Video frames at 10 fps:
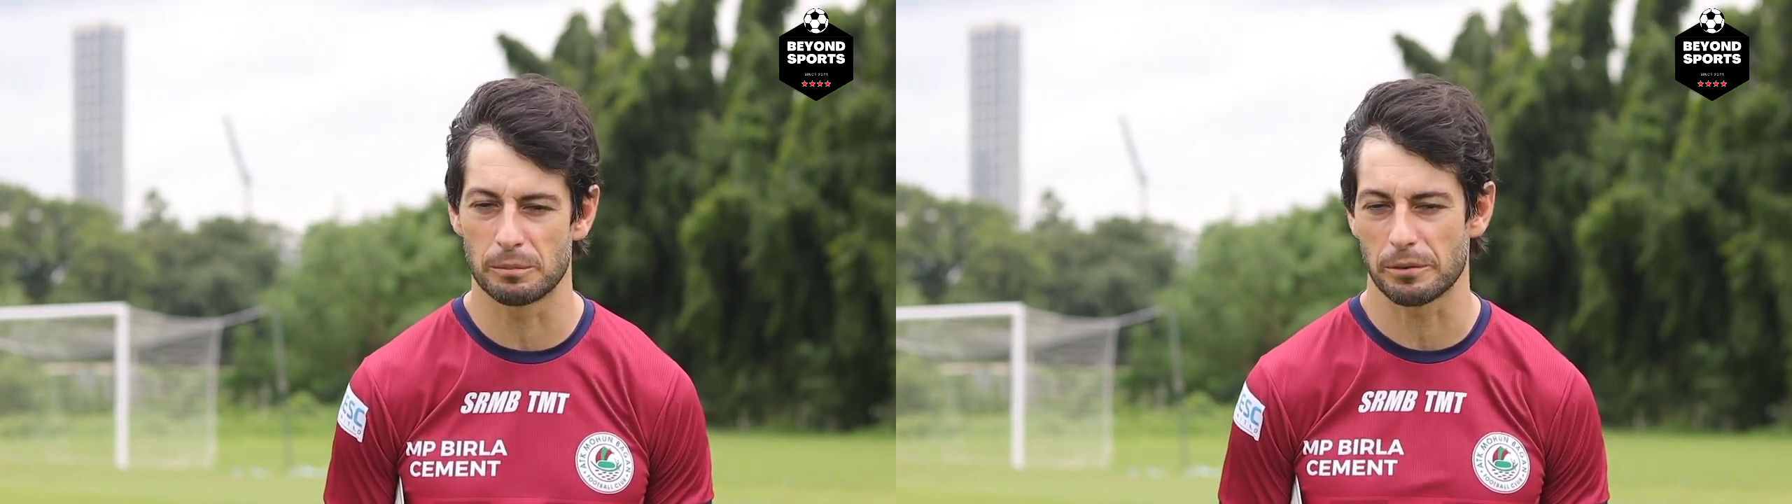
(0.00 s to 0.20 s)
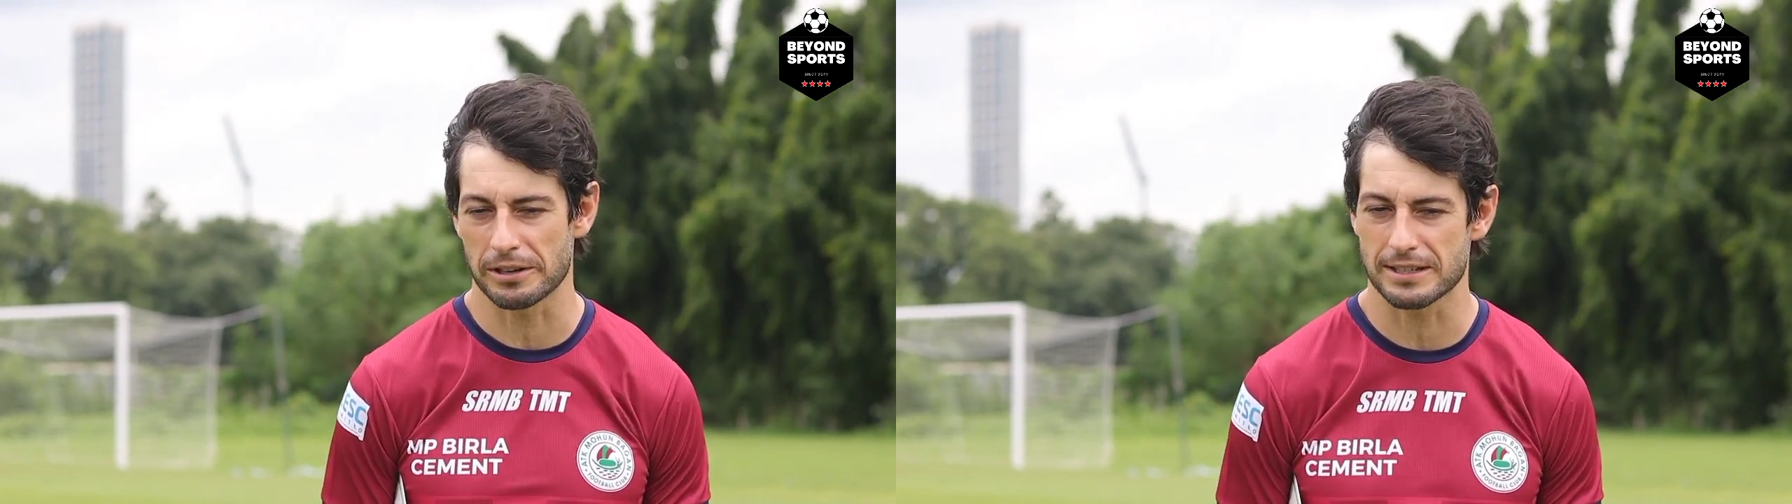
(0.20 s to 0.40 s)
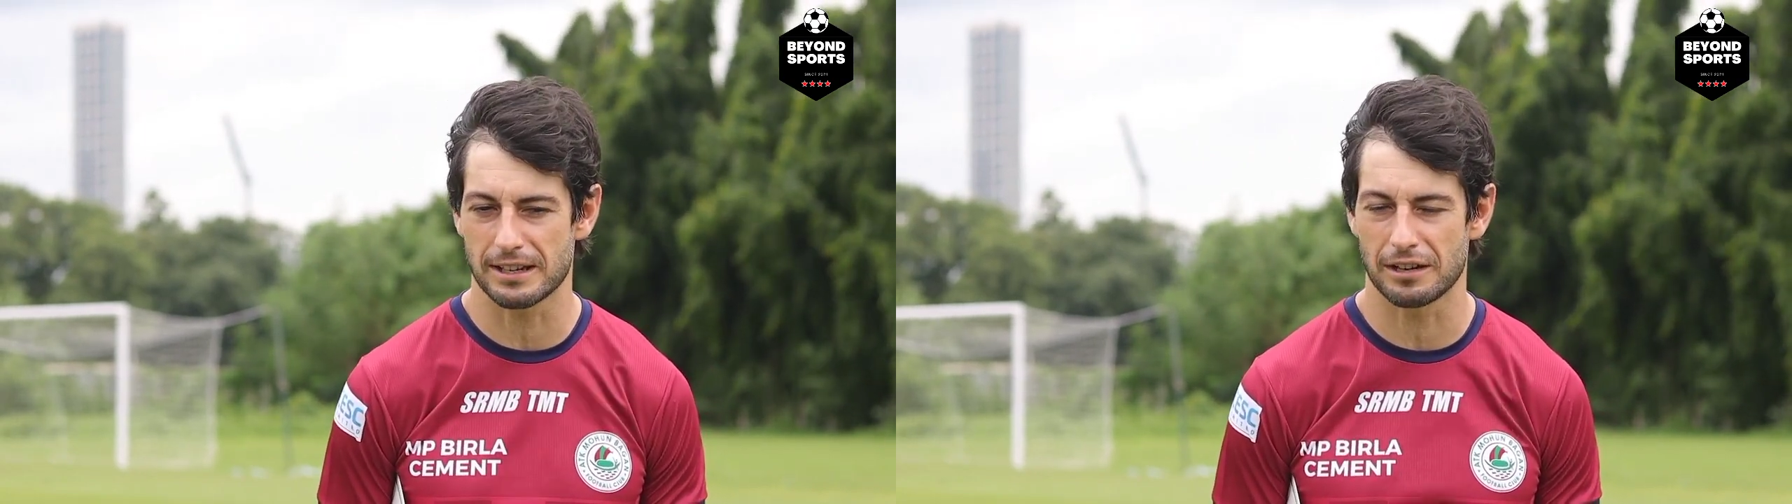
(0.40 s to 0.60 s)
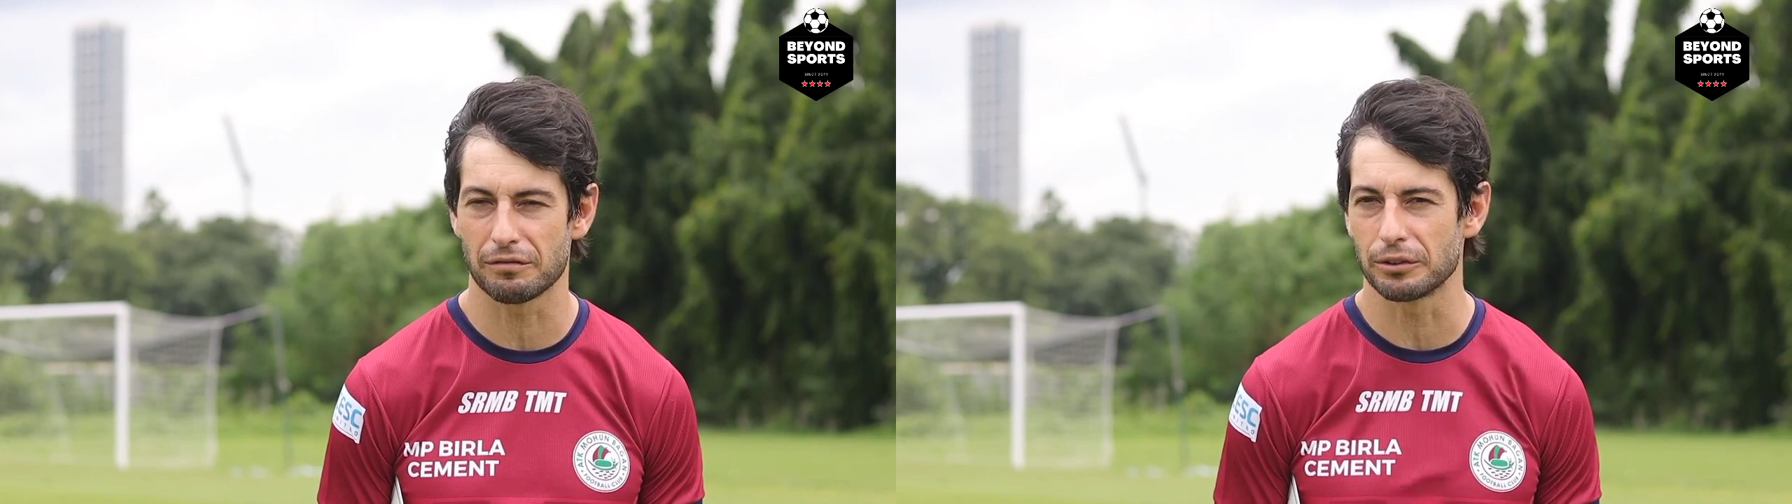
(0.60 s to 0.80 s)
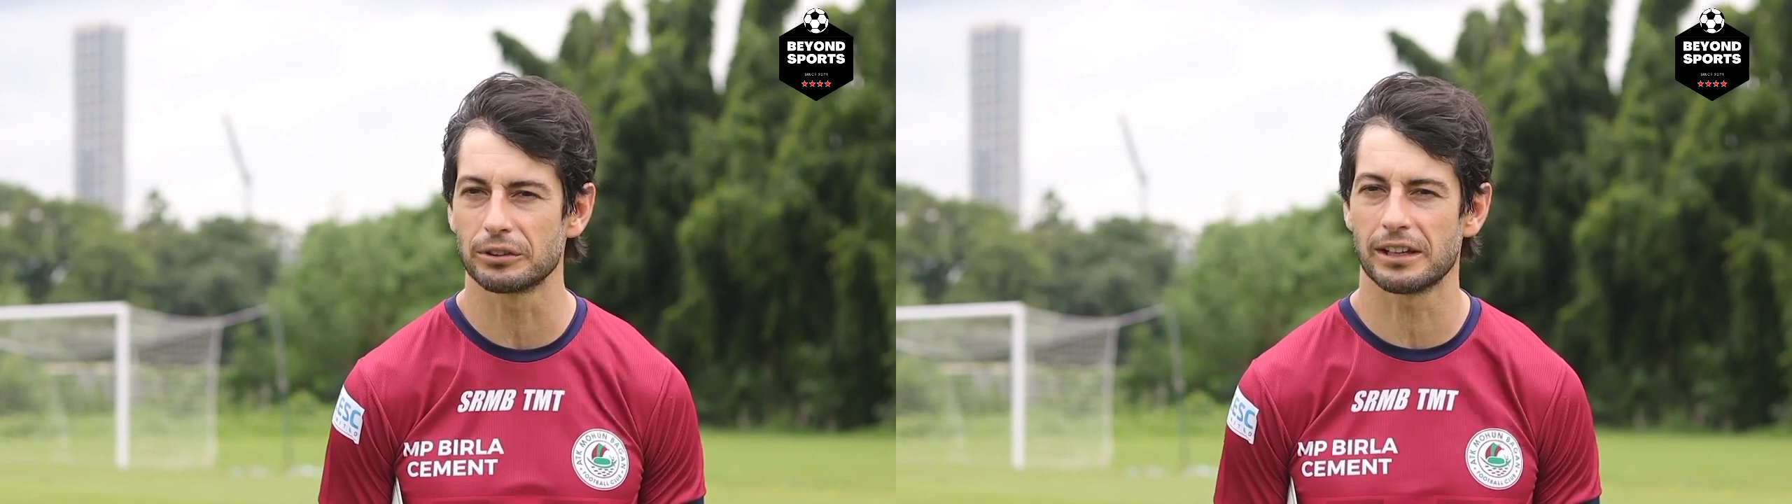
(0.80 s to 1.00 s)
present and
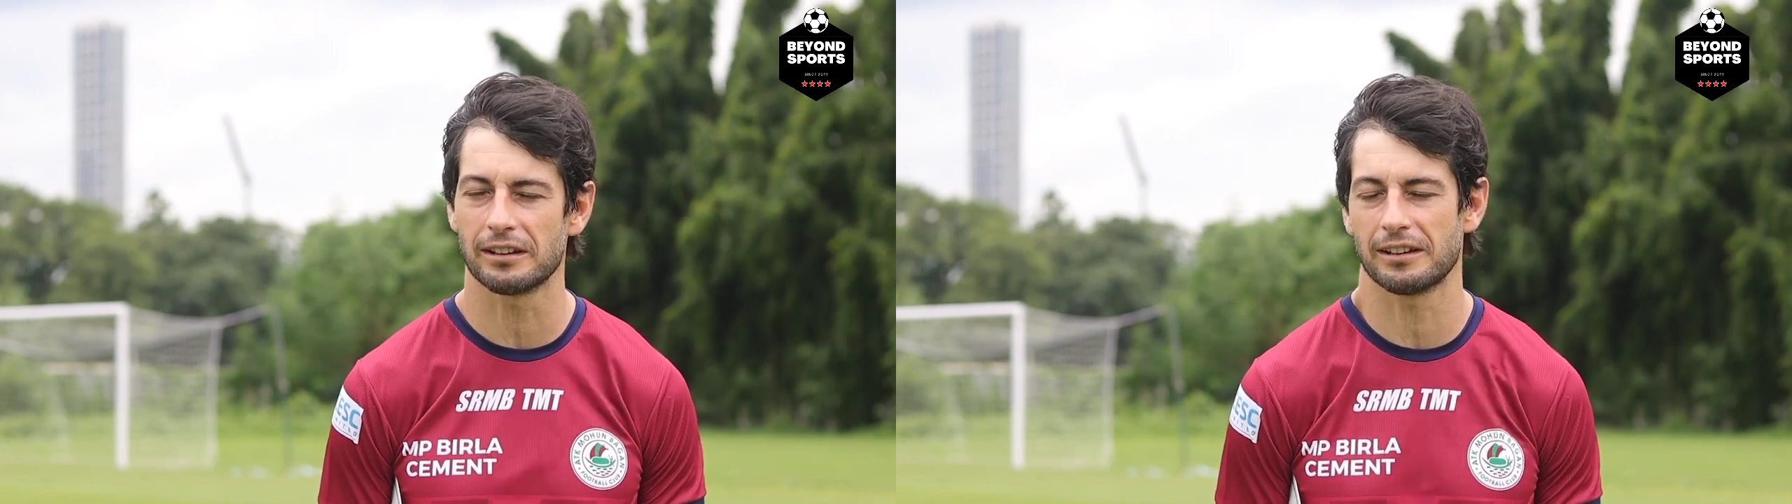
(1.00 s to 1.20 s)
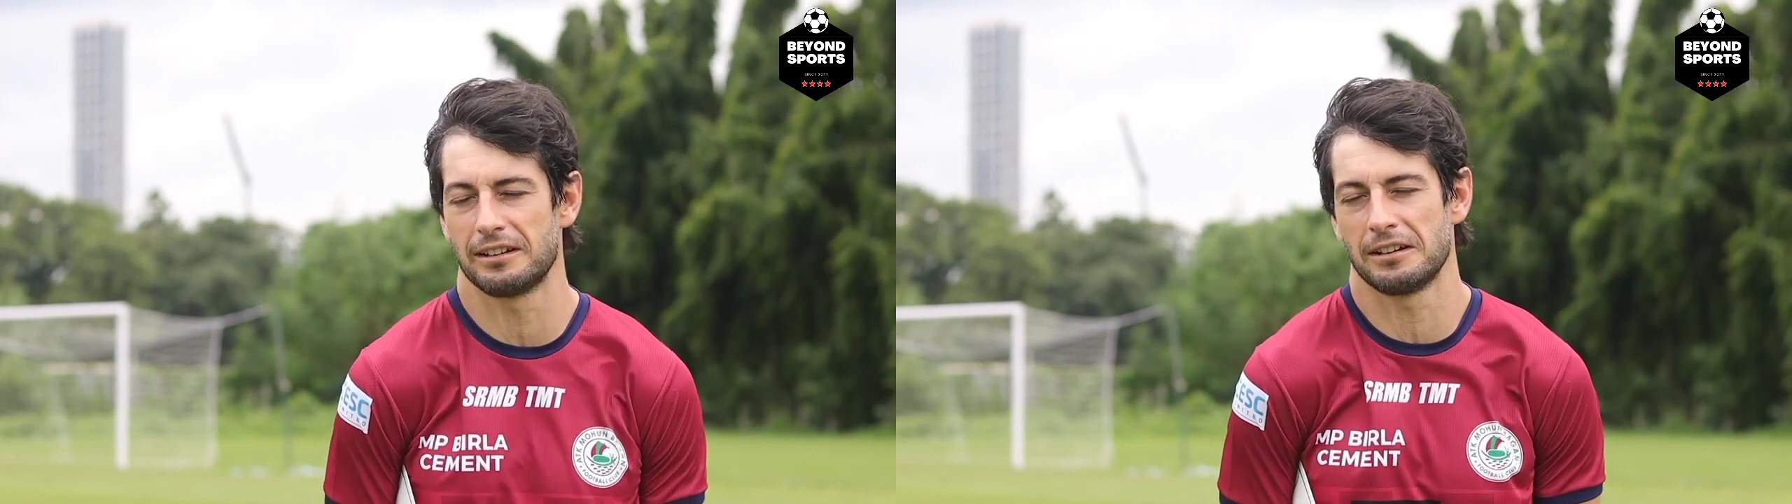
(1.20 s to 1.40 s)
future.